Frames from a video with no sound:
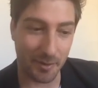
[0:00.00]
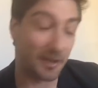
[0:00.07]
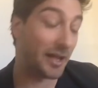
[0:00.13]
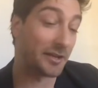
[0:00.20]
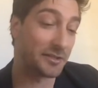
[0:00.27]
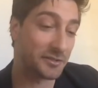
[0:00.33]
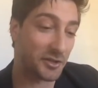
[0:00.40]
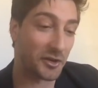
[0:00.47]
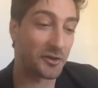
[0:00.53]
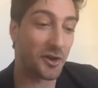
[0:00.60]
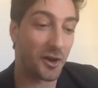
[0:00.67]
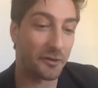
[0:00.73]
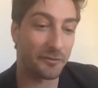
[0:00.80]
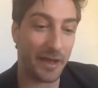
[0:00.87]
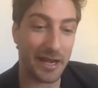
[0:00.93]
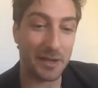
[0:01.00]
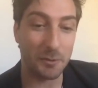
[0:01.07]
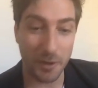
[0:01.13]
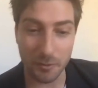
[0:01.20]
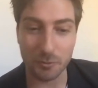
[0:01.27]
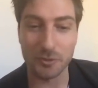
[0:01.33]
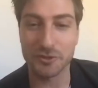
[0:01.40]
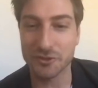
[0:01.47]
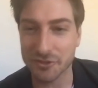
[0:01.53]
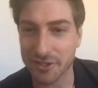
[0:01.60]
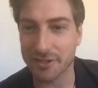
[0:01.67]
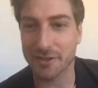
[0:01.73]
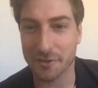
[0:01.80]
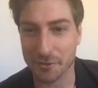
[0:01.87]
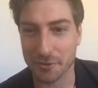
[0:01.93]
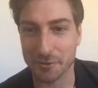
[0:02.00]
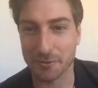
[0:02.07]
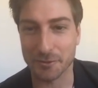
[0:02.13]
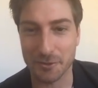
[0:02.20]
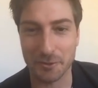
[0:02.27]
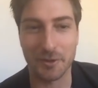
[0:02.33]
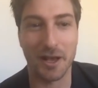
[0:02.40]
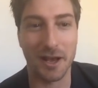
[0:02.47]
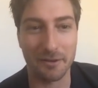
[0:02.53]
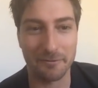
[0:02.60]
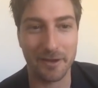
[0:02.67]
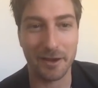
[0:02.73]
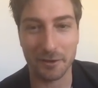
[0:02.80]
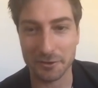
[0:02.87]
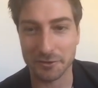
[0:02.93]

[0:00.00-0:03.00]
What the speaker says: I just don't know if anyone would sit through 2.5 hours.